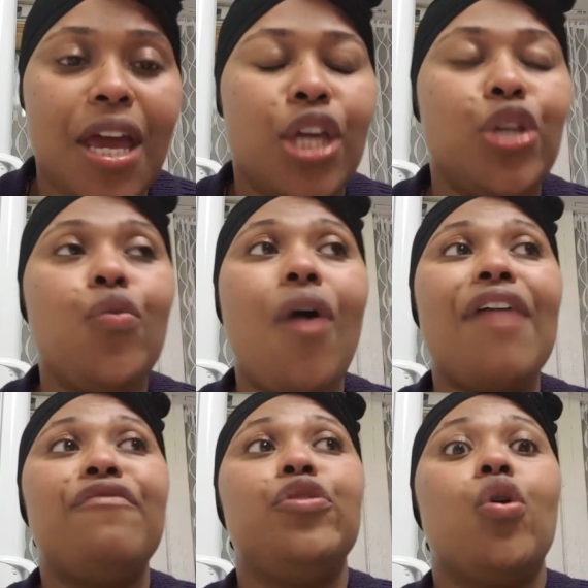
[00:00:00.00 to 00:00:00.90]
You
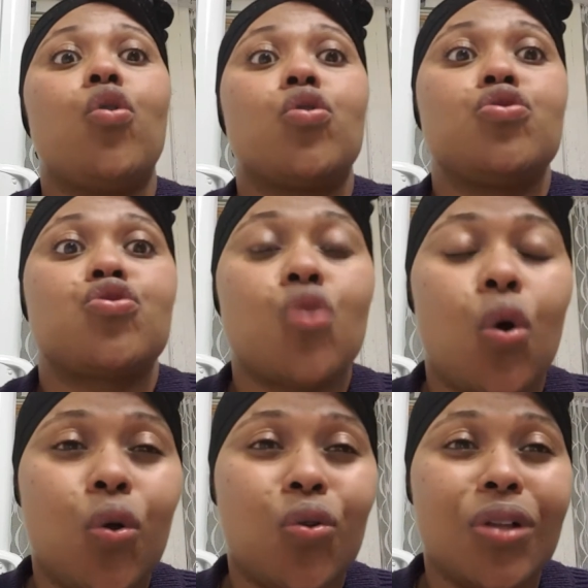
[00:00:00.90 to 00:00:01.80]
have no
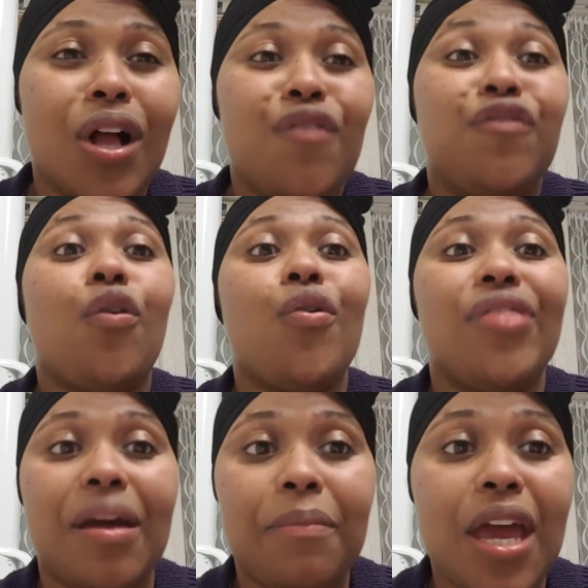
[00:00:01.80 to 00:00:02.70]
control for
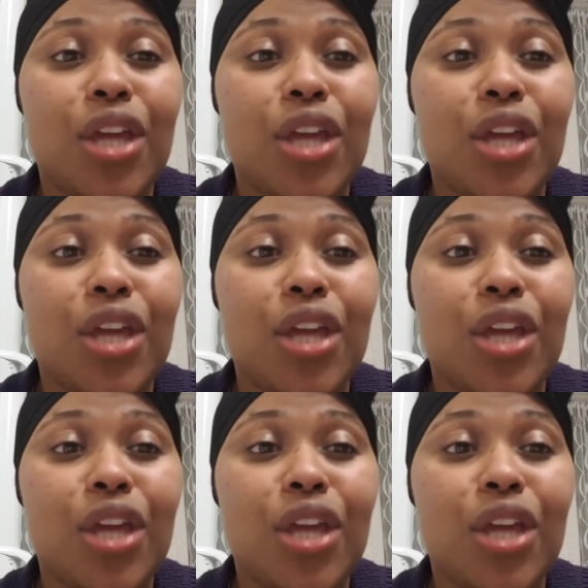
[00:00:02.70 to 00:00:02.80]
them.